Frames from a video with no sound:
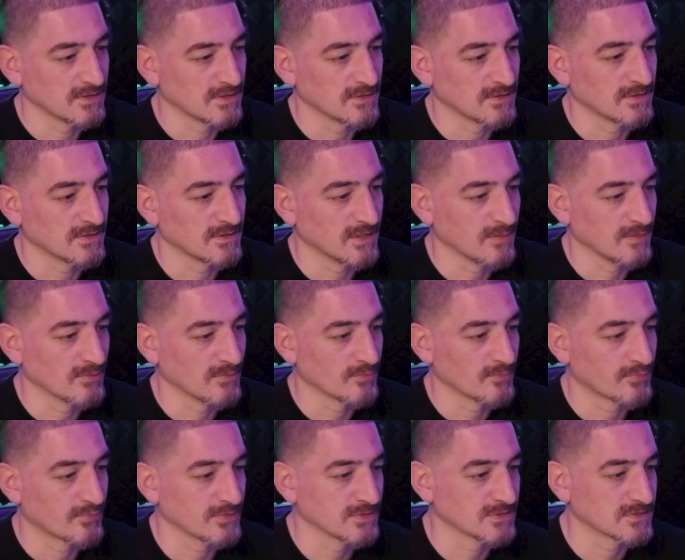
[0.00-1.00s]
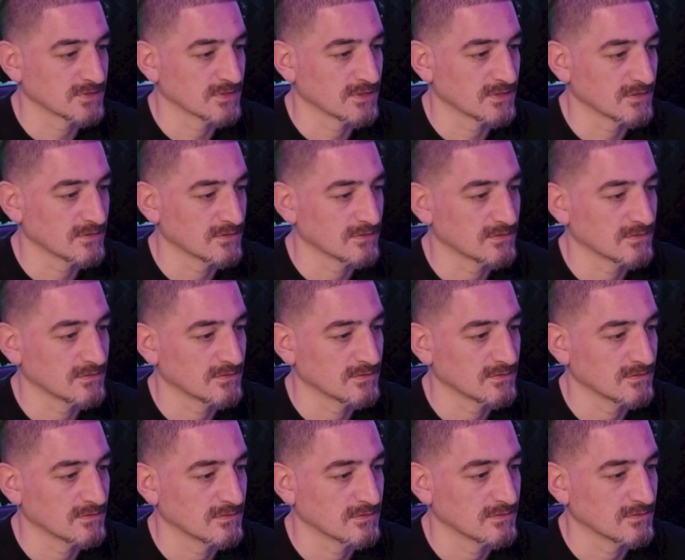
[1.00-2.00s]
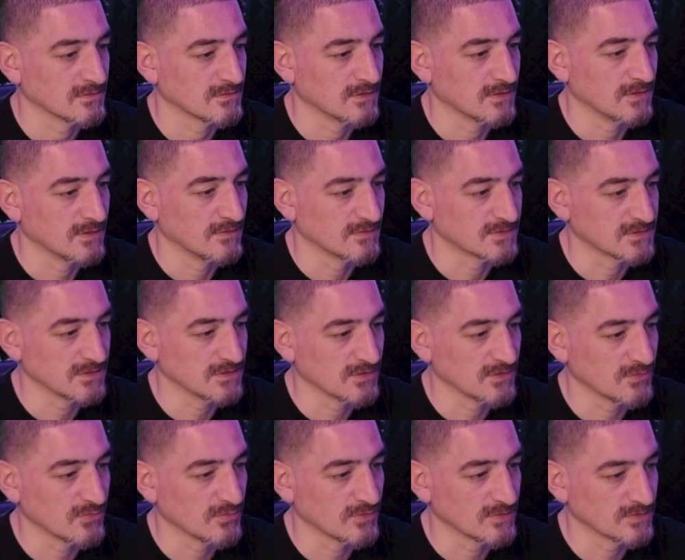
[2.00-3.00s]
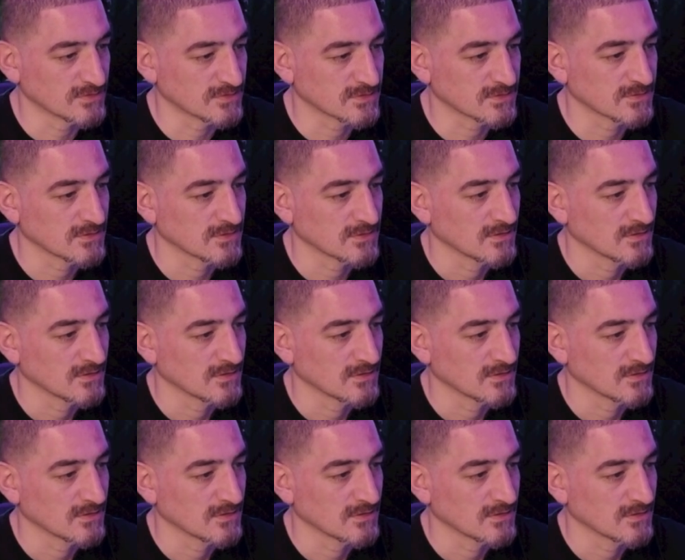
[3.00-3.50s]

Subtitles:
name of the preset in the sequence.